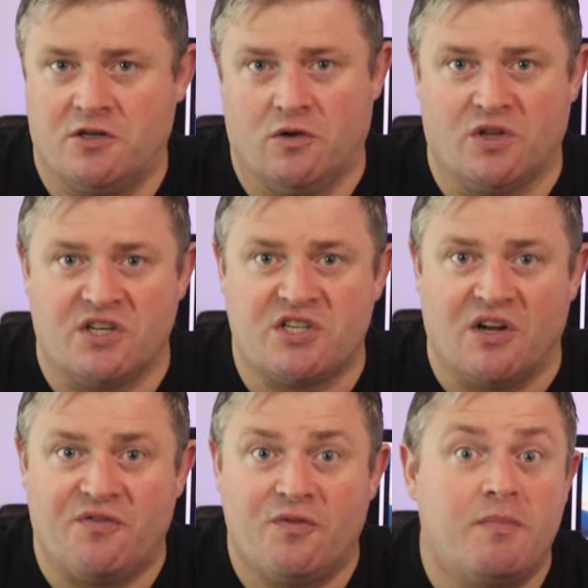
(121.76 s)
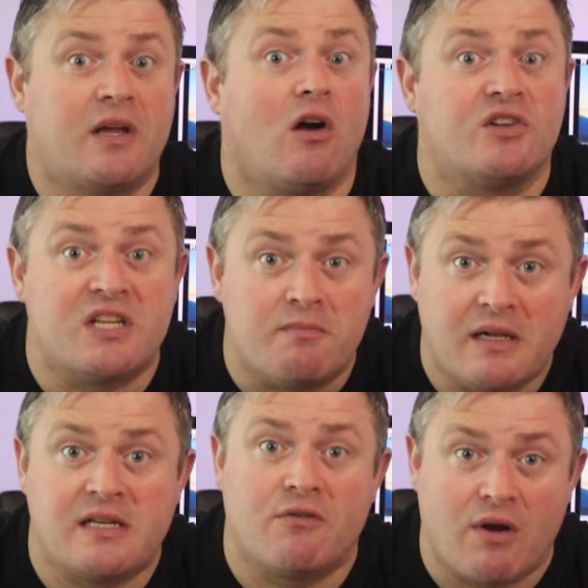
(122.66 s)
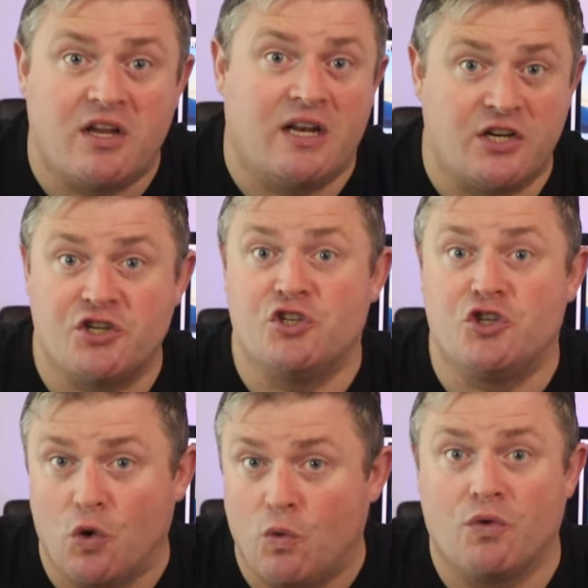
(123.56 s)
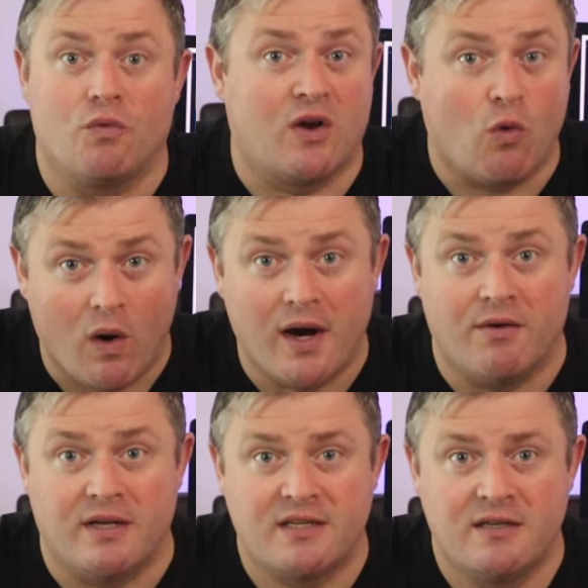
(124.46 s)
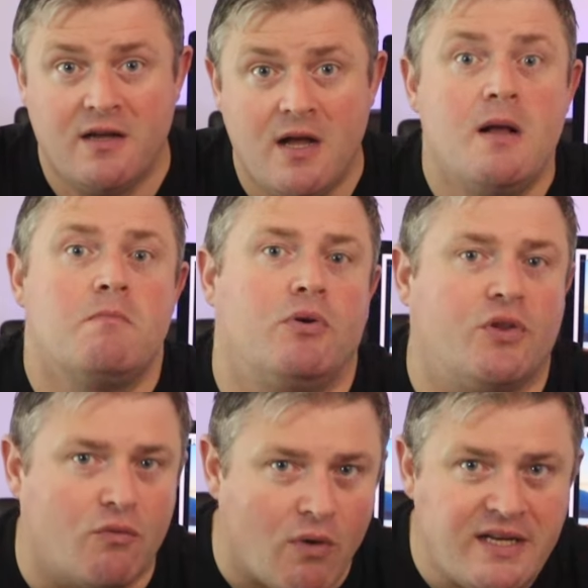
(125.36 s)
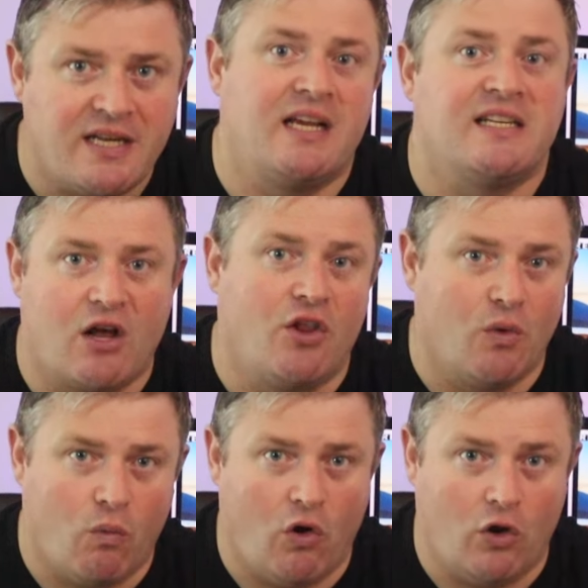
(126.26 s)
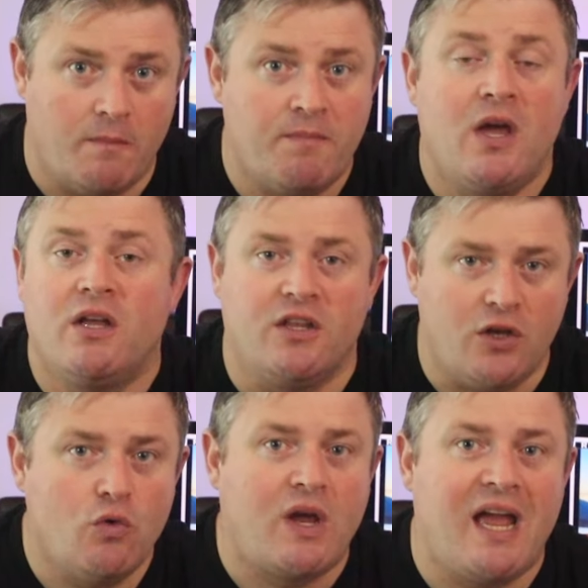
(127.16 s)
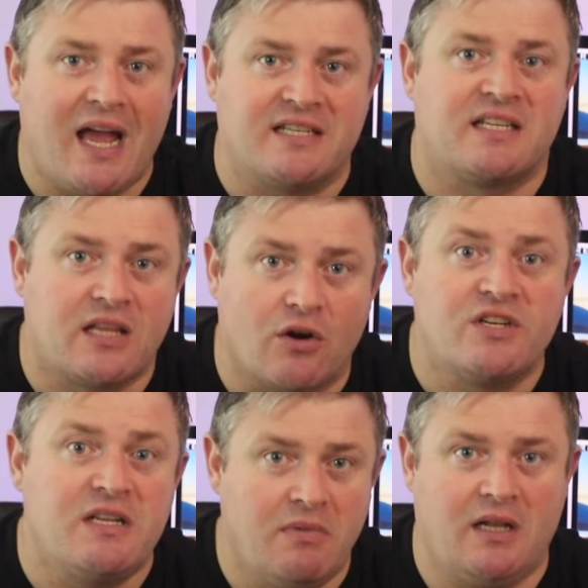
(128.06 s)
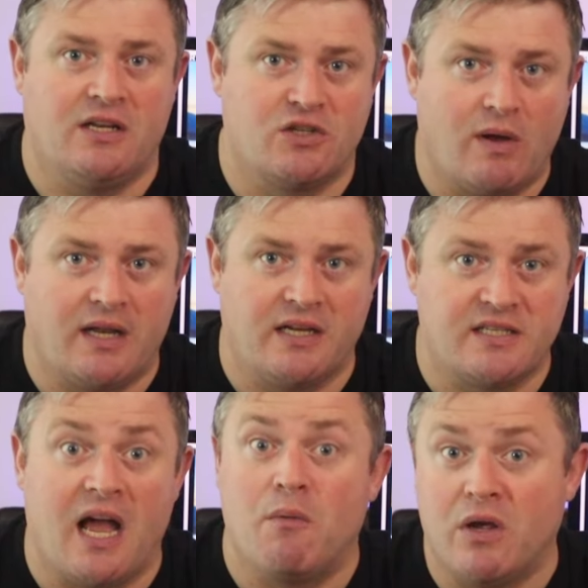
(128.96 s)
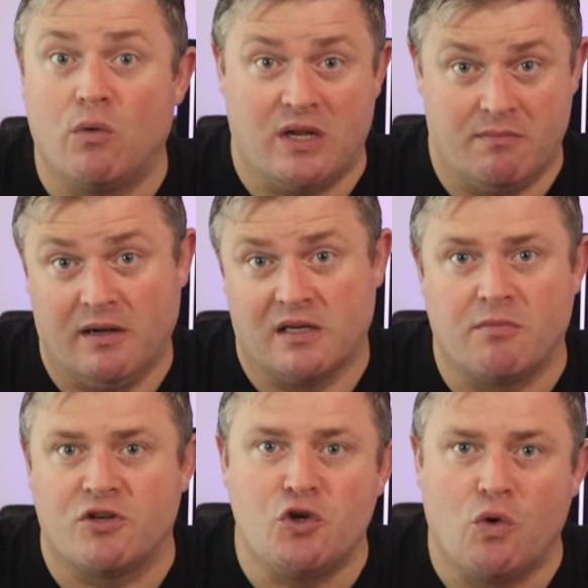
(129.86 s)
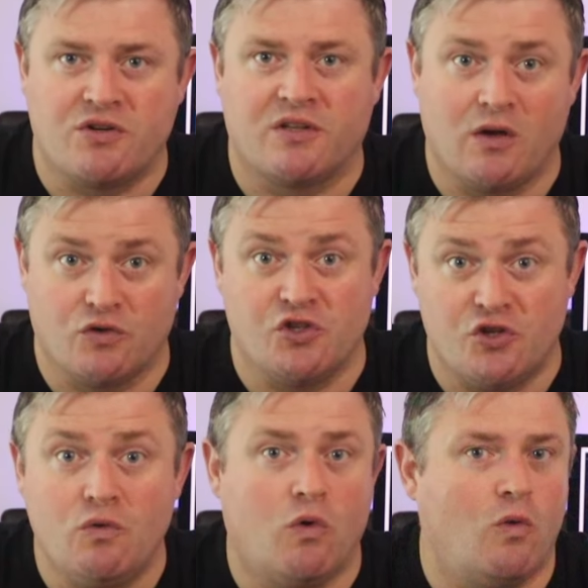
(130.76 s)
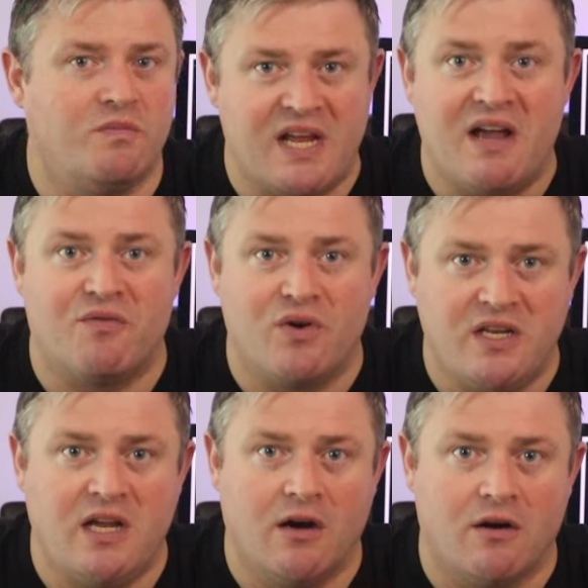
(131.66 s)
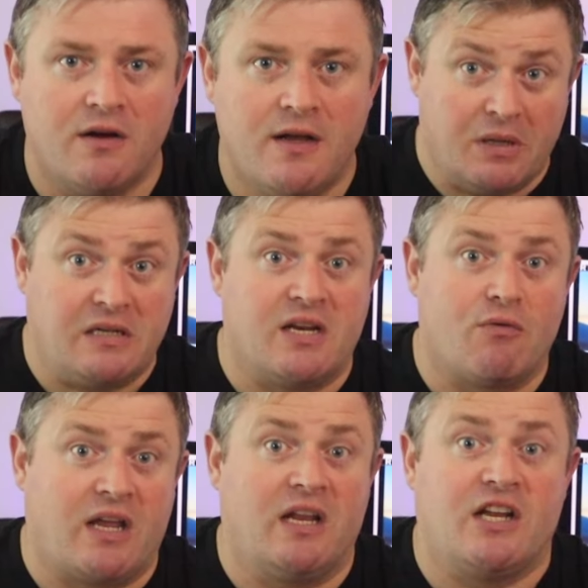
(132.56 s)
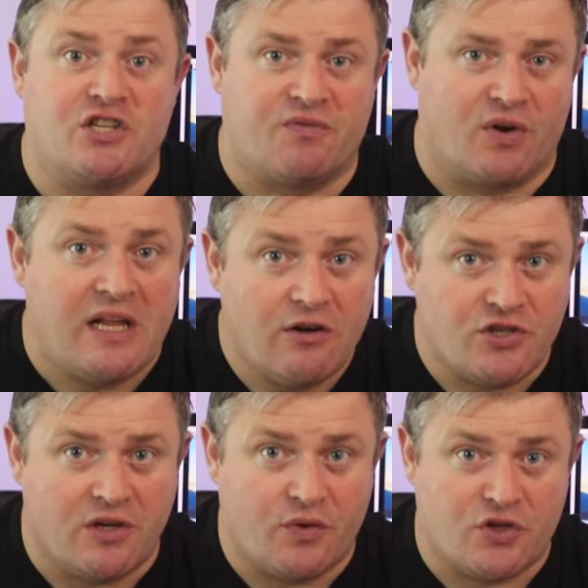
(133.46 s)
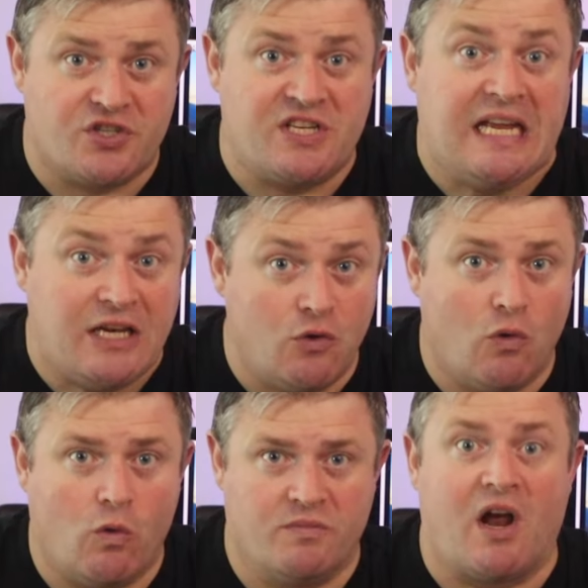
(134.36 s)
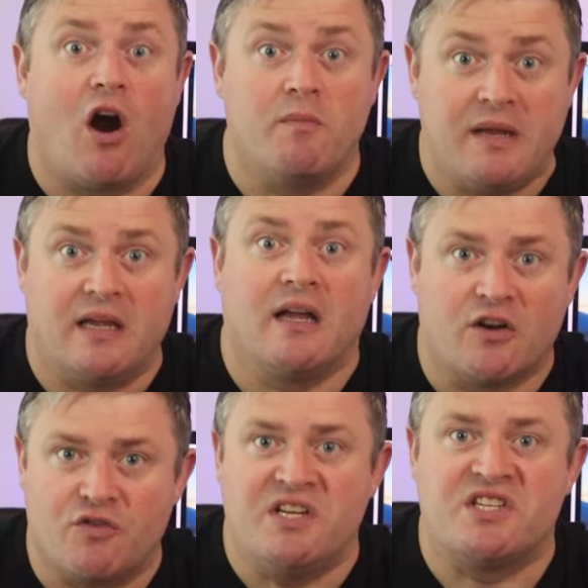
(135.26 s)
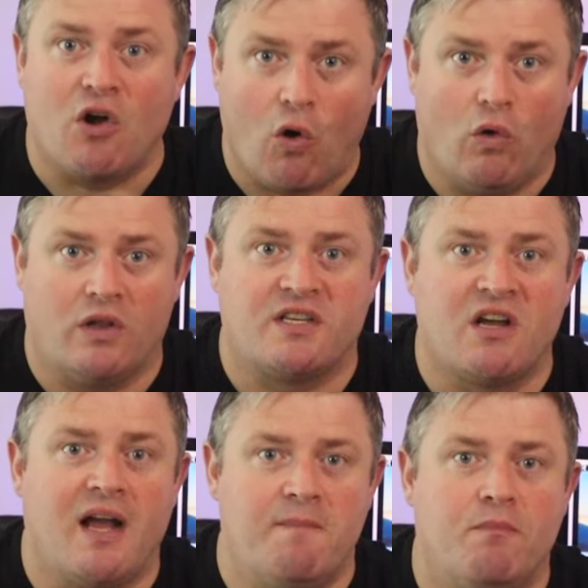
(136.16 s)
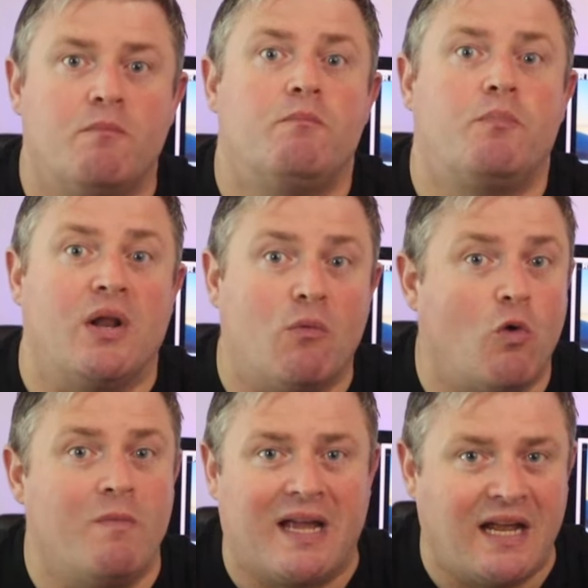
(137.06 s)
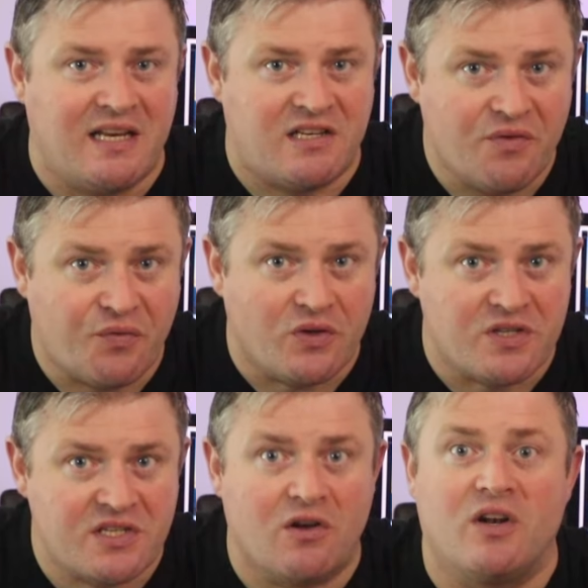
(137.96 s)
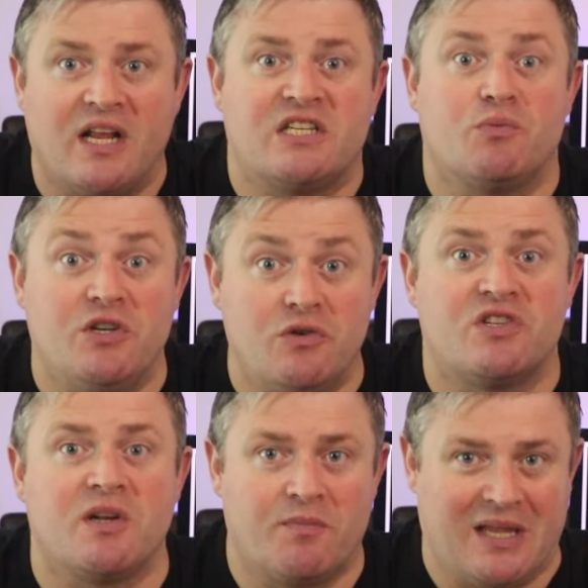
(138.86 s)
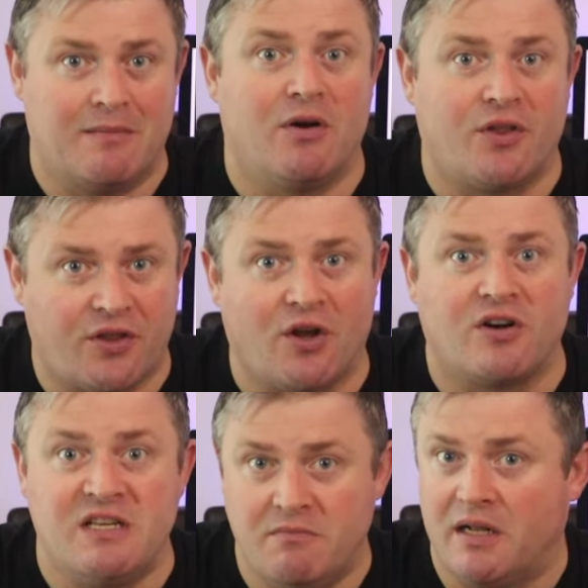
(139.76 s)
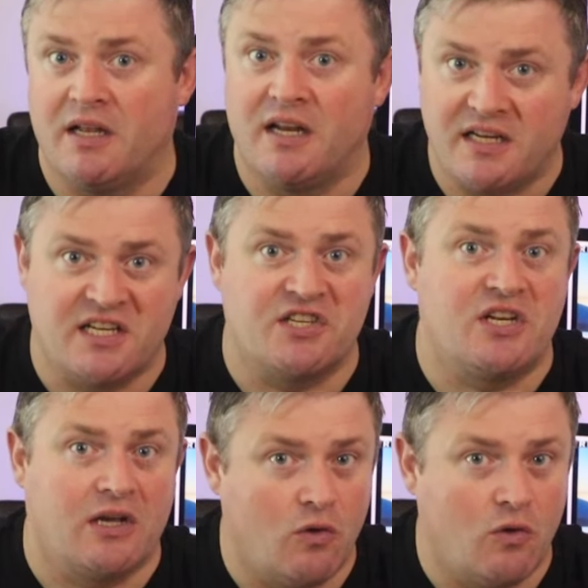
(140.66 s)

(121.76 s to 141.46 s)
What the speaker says: to know this stuff because the building regulations don't require it. But the writing is on the wall. The UK has 30 million dwellings and we only build about 200,000 new homes every year. Building regulations for energy efficiency in new homes are being increased all the time, but it won't make any difference unless we do something about the 30 million existing